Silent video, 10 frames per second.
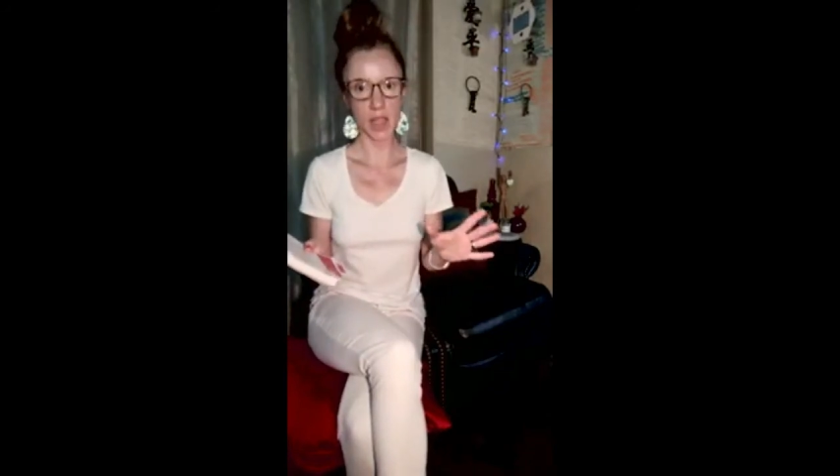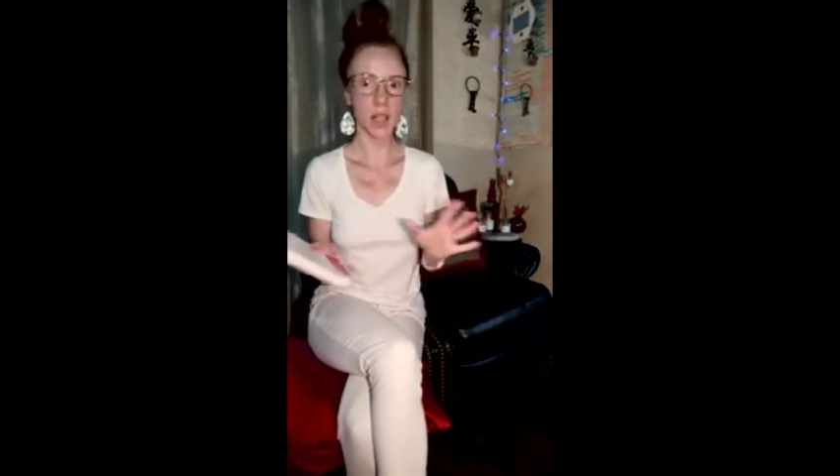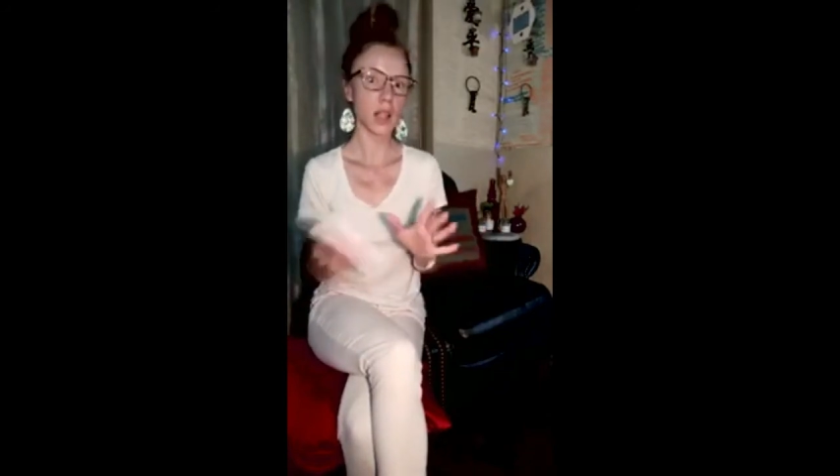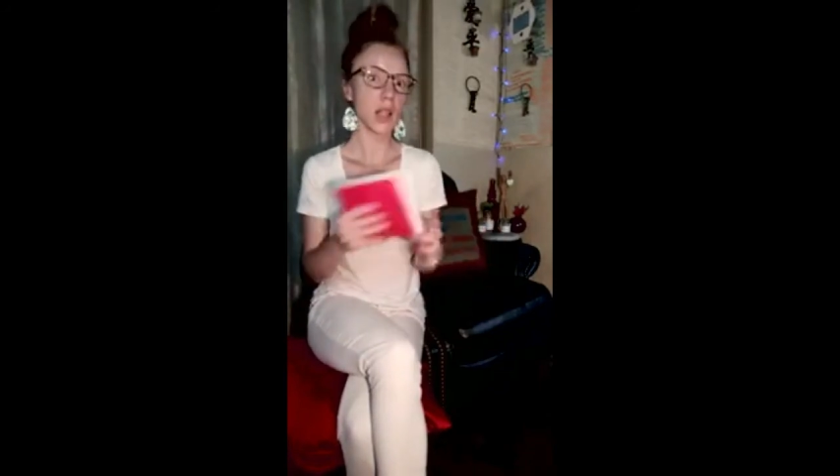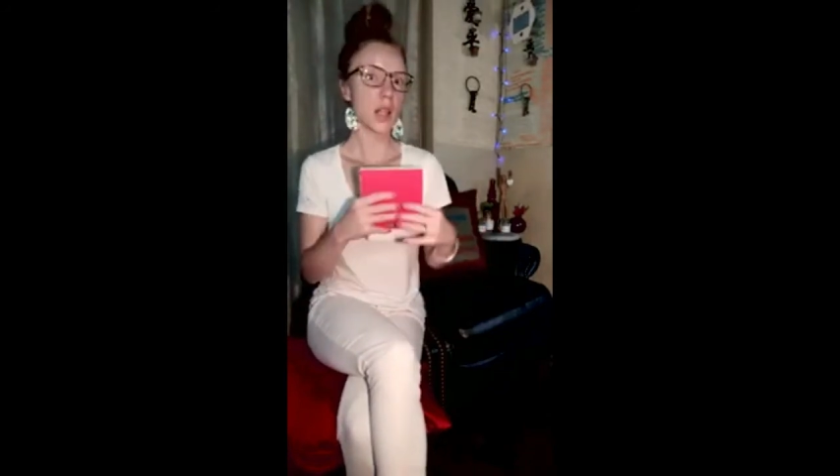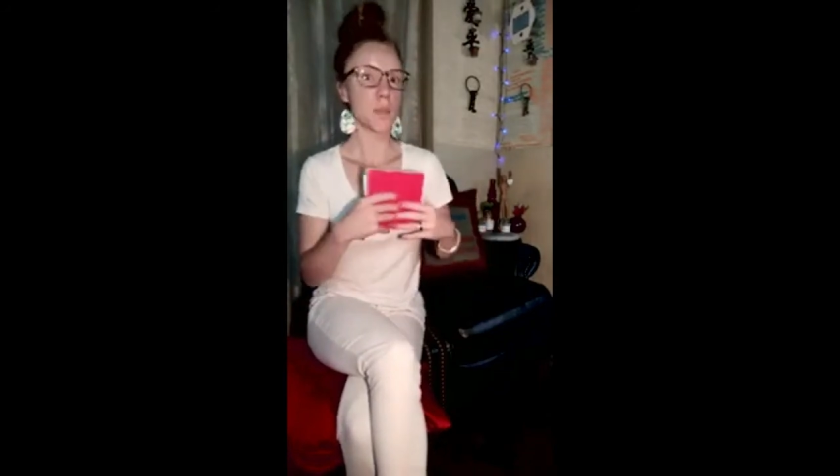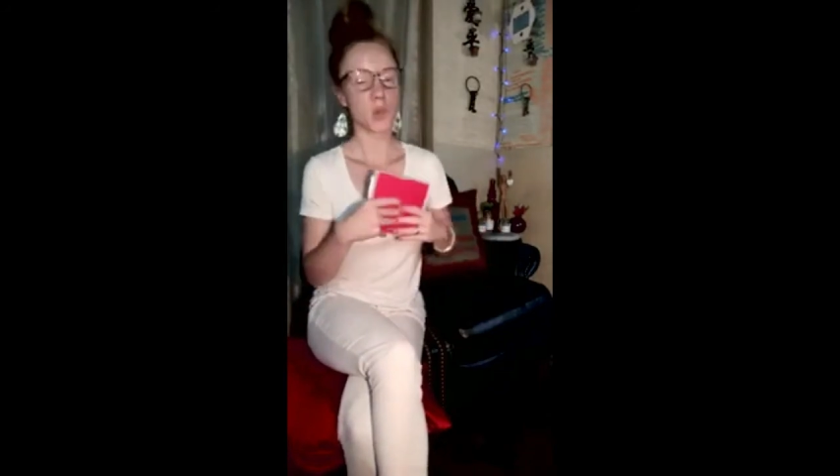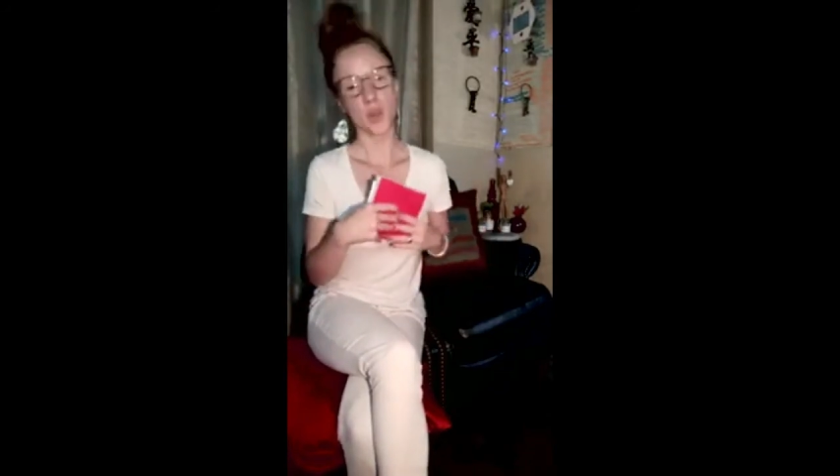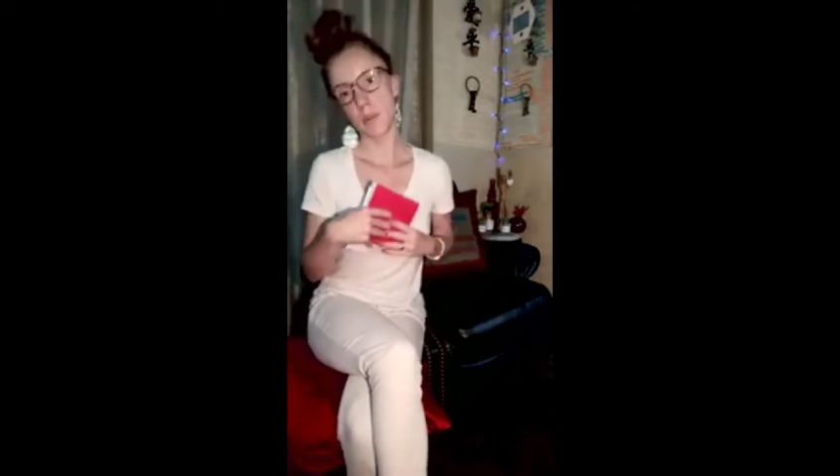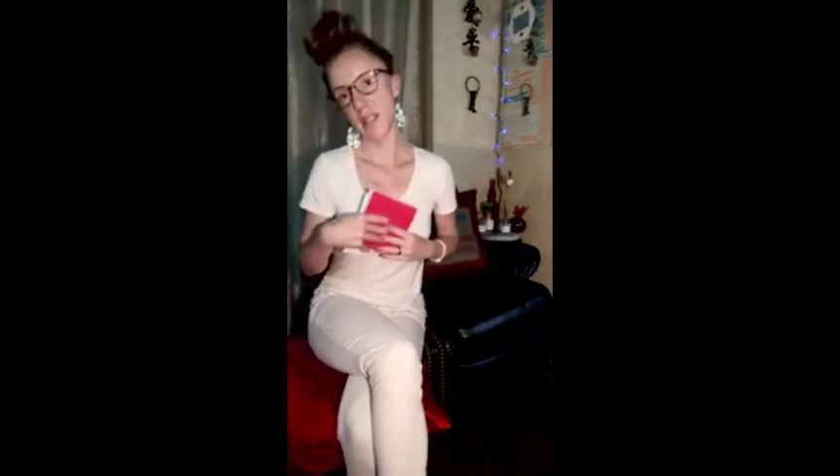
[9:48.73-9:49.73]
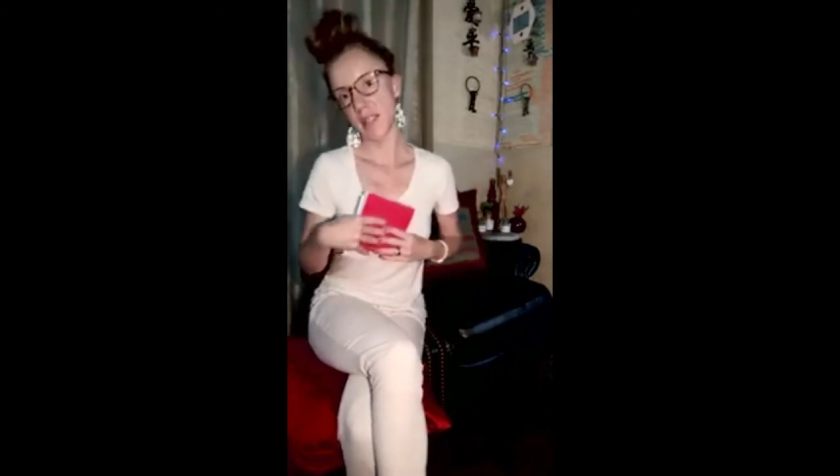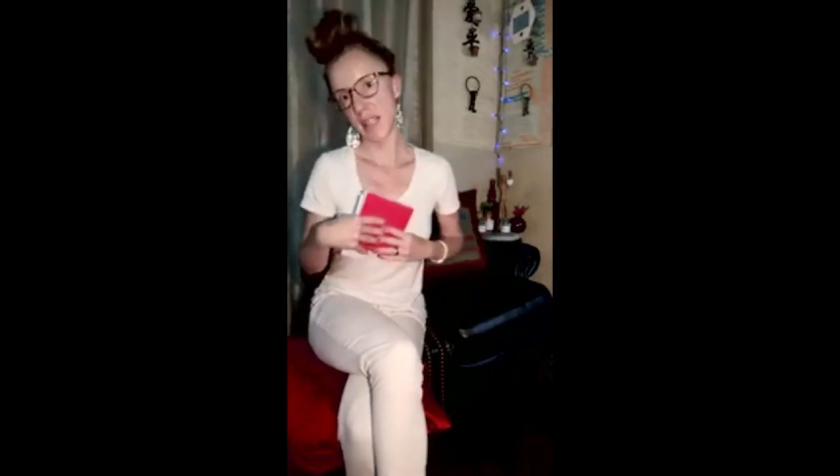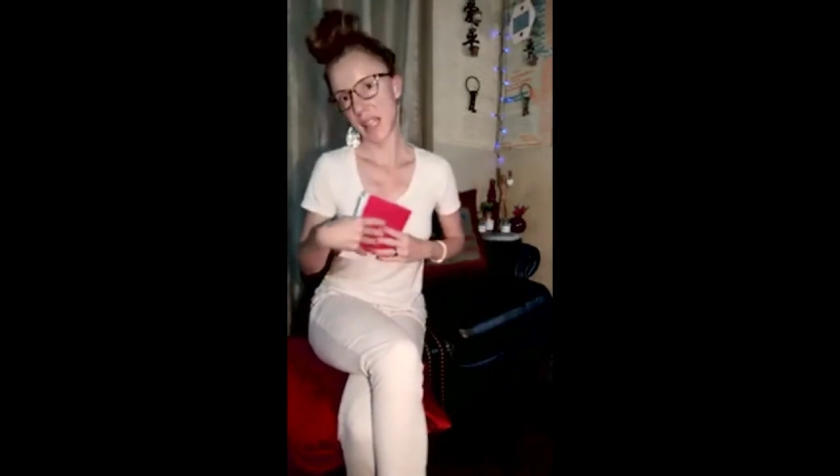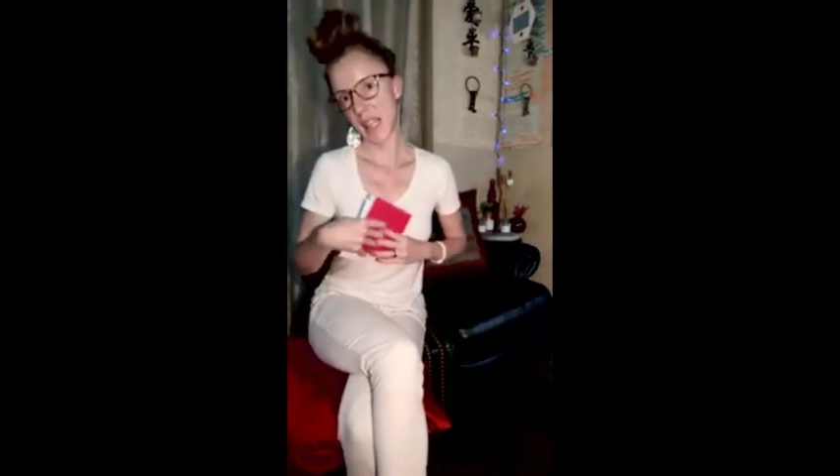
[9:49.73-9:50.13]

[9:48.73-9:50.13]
I'm doing the best I